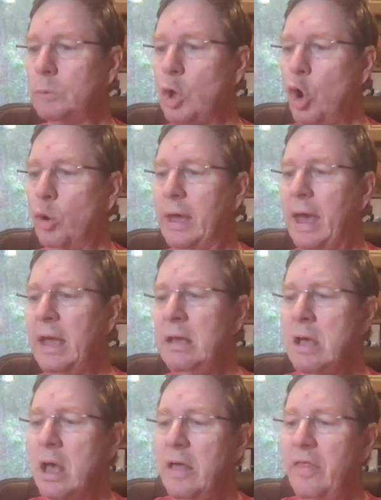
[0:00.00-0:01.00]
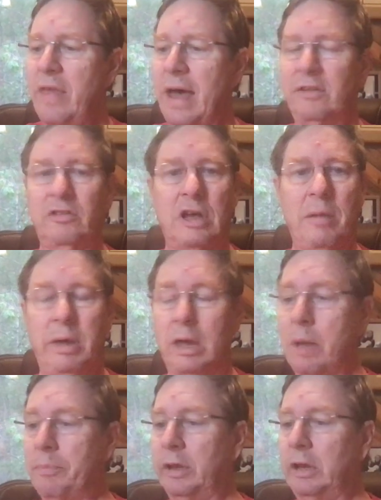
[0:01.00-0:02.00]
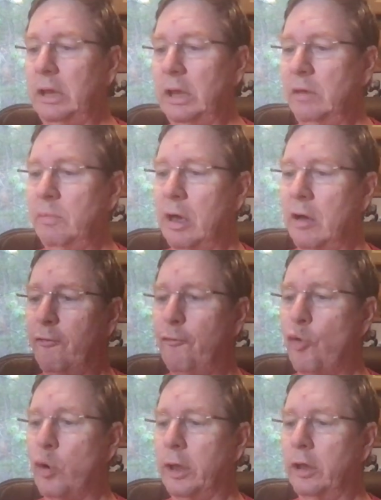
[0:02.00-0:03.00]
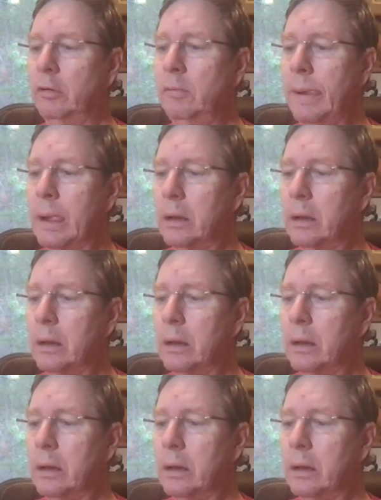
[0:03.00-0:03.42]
Okay, that's coming up in an email for you.